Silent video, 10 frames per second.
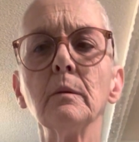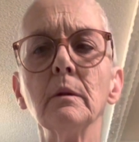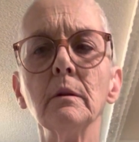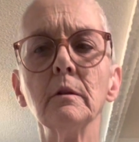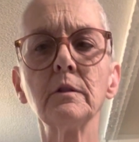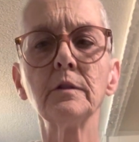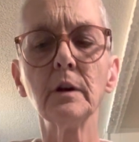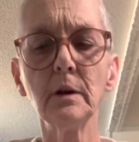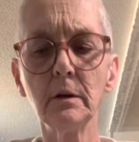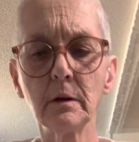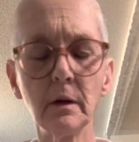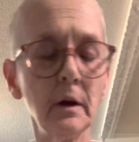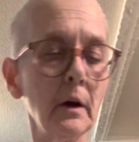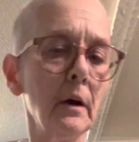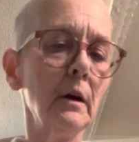what it looks like.
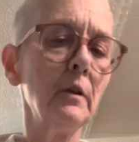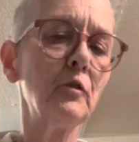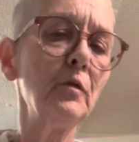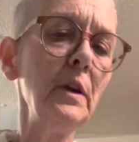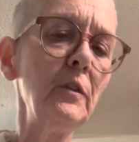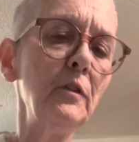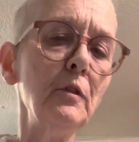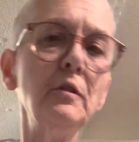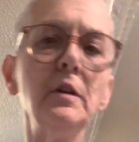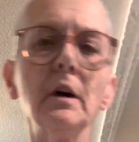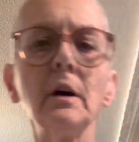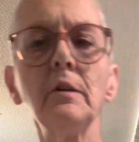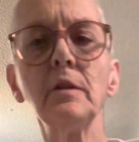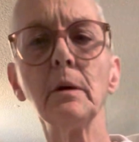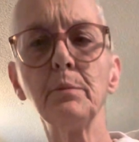It treats
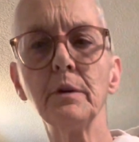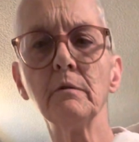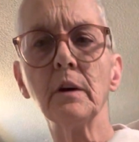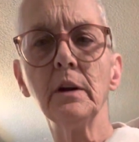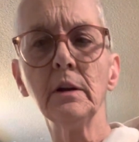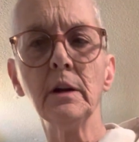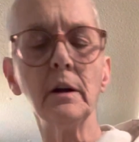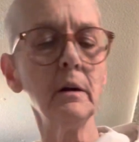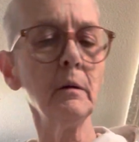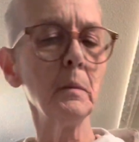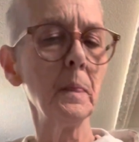UTIs, and I'll put it right in there.